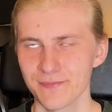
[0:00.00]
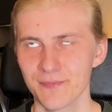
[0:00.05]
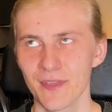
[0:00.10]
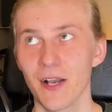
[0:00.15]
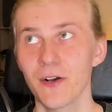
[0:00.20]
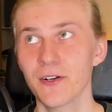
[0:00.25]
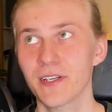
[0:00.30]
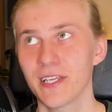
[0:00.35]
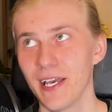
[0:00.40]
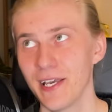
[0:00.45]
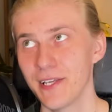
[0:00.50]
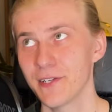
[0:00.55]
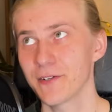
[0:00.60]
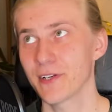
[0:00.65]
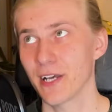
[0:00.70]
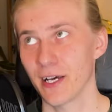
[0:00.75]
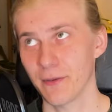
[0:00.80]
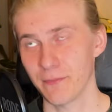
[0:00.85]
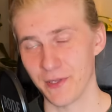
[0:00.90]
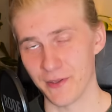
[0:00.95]
Okay, you
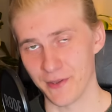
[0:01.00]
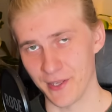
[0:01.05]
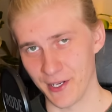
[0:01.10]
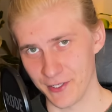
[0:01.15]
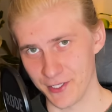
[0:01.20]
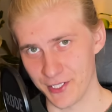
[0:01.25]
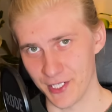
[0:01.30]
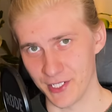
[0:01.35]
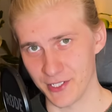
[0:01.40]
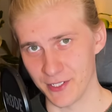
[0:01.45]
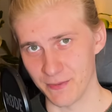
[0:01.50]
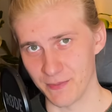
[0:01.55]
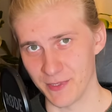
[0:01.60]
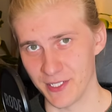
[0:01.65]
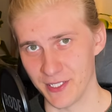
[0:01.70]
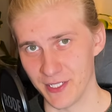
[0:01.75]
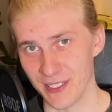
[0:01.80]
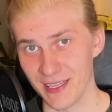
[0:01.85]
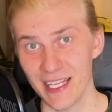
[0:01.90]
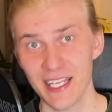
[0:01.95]
got me there,
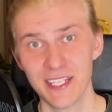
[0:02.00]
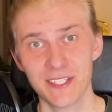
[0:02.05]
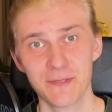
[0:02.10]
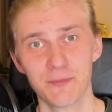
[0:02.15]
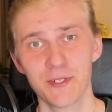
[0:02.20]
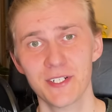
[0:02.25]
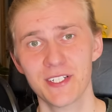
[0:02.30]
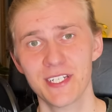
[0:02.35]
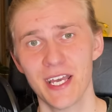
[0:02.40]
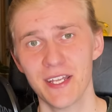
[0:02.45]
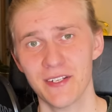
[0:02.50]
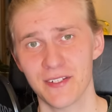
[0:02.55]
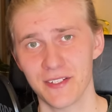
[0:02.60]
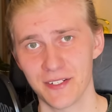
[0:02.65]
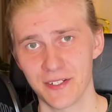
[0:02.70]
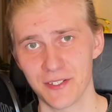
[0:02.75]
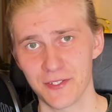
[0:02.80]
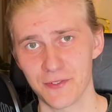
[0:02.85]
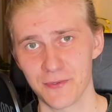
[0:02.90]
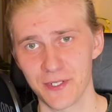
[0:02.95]
ChatGPT. Let's pretend
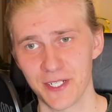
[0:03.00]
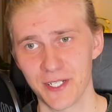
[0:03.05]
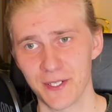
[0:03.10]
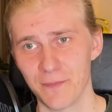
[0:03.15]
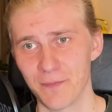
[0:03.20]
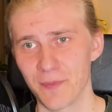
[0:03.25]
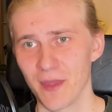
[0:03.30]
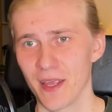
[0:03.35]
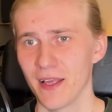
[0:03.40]
it is real.